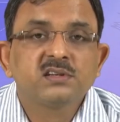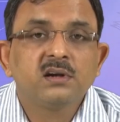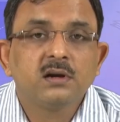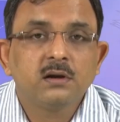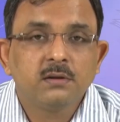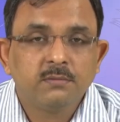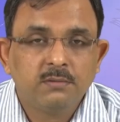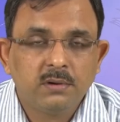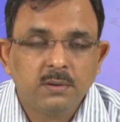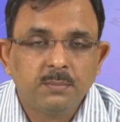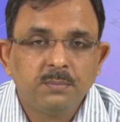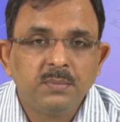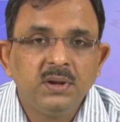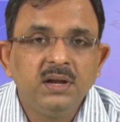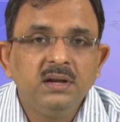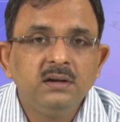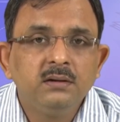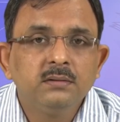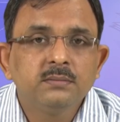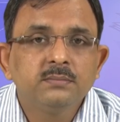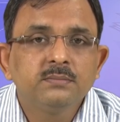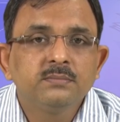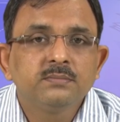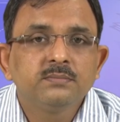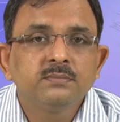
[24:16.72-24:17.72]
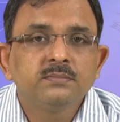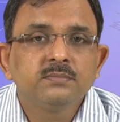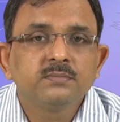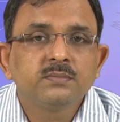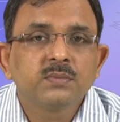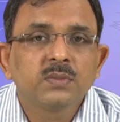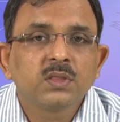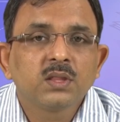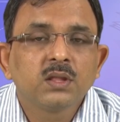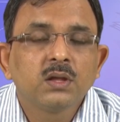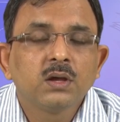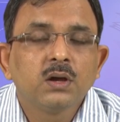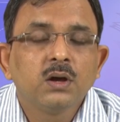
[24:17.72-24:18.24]
development.
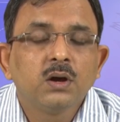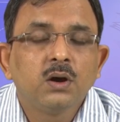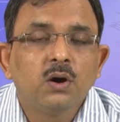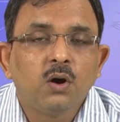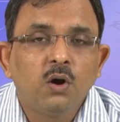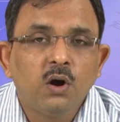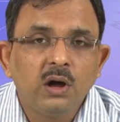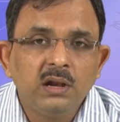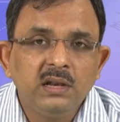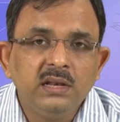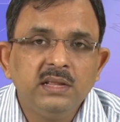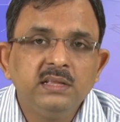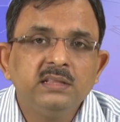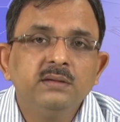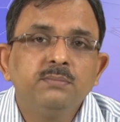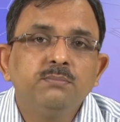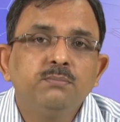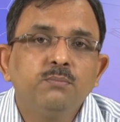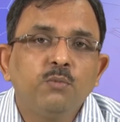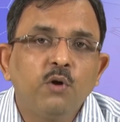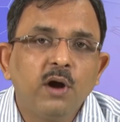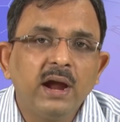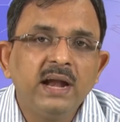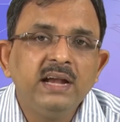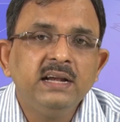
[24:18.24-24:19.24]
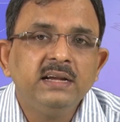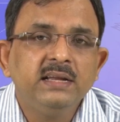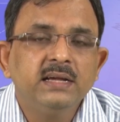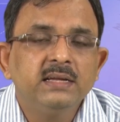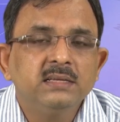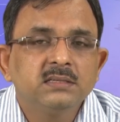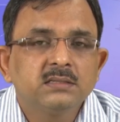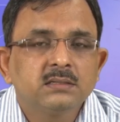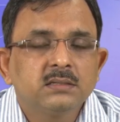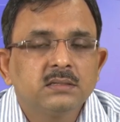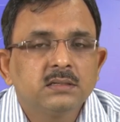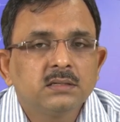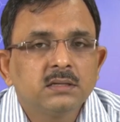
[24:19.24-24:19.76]
Only the point is